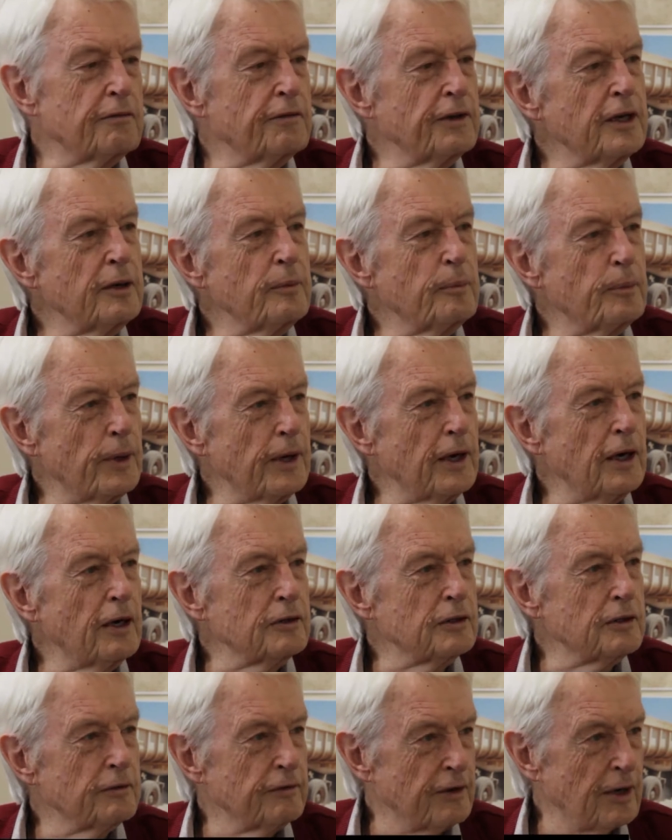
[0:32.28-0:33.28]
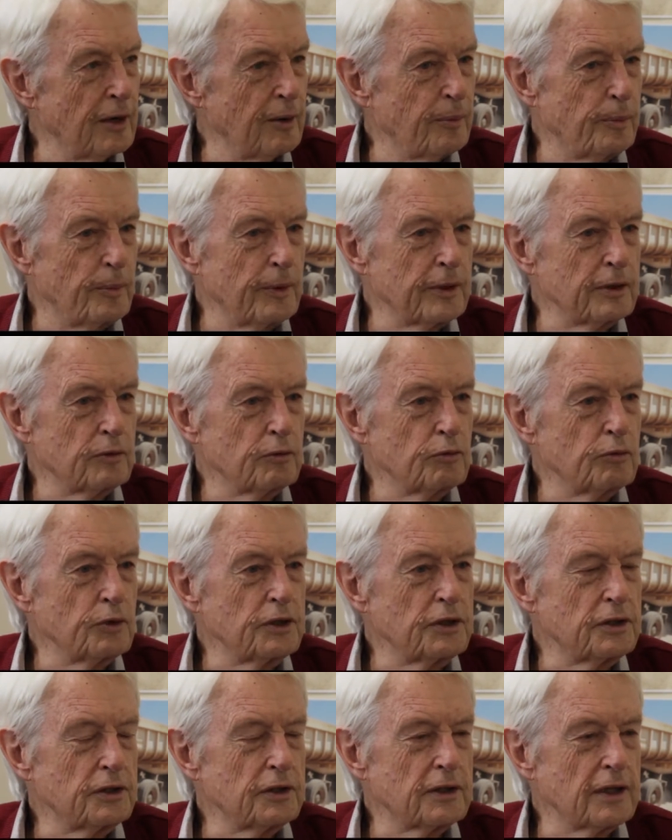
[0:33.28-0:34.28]
very proud development
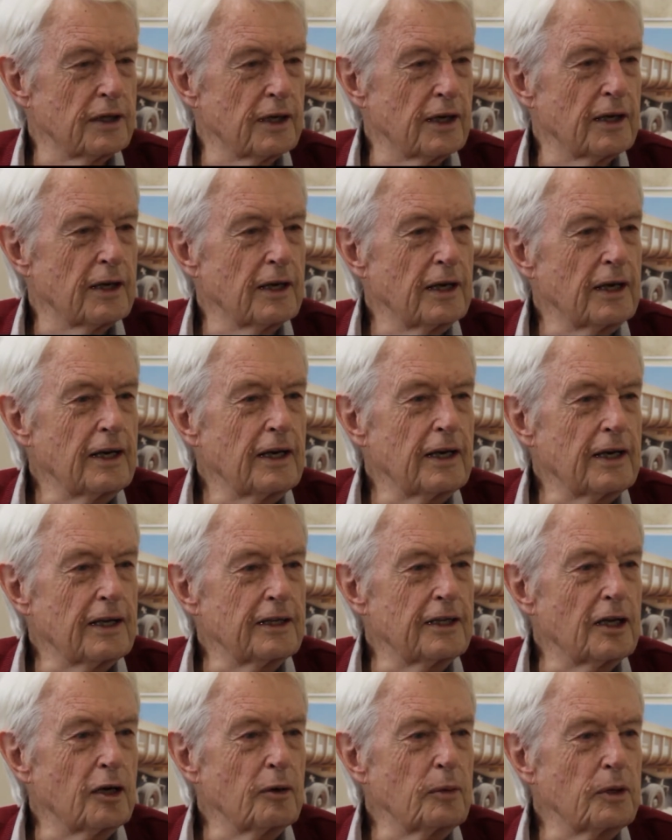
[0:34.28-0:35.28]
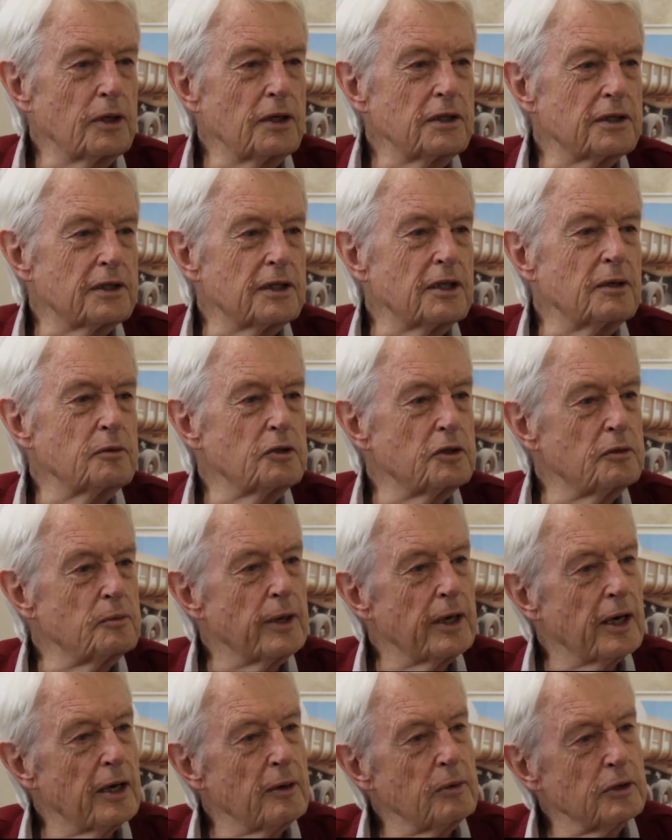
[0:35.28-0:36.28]
which nobody seems to be
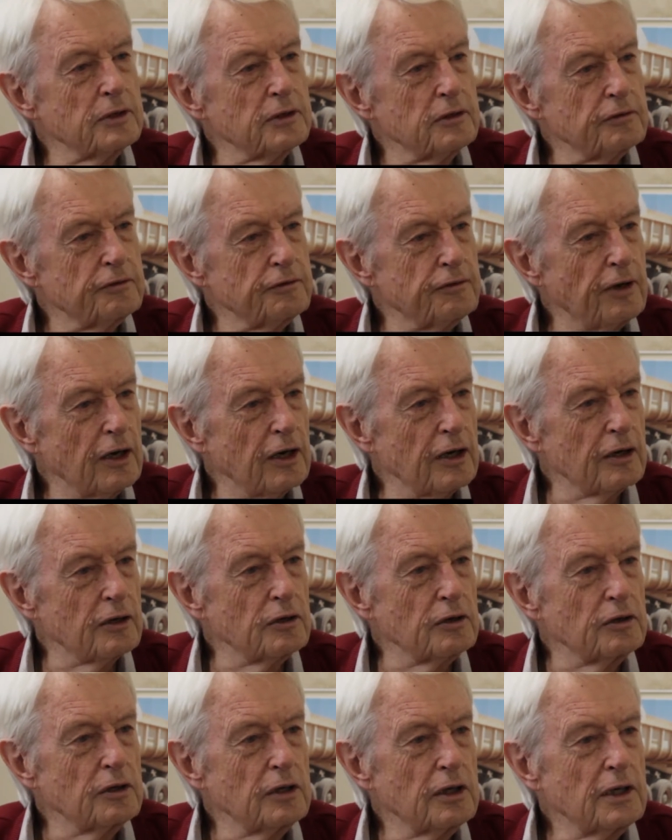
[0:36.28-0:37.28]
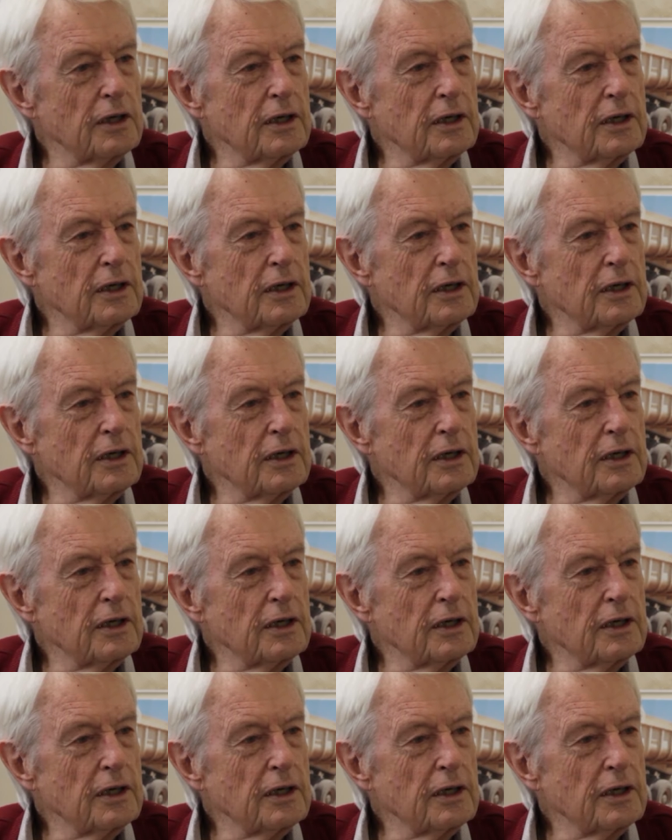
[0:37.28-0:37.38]
able to follow